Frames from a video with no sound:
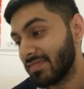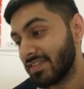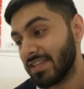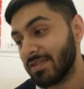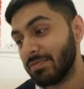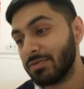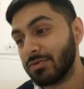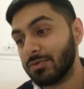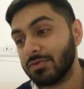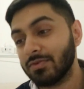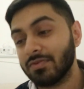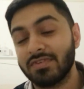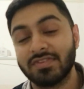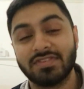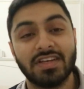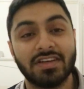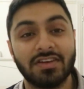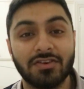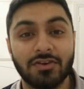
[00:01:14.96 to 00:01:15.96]
Typical.
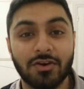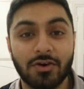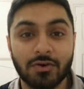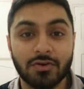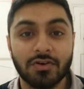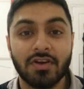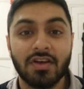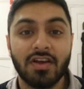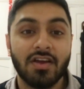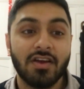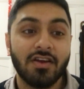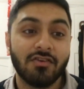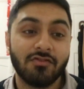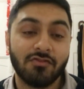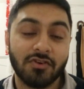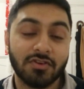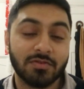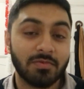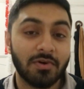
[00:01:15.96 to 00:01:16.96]
Second goal,
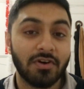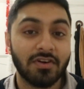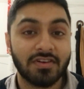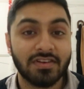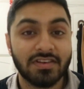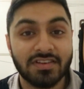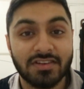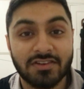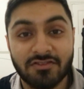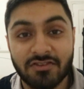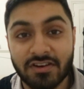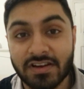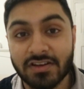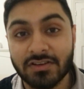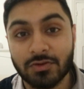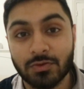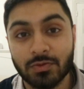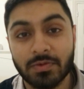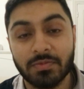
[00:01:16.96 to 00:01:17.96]
Ross Barkley,
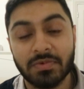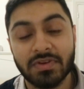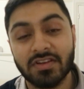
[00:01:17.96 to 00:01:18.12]
credit to him.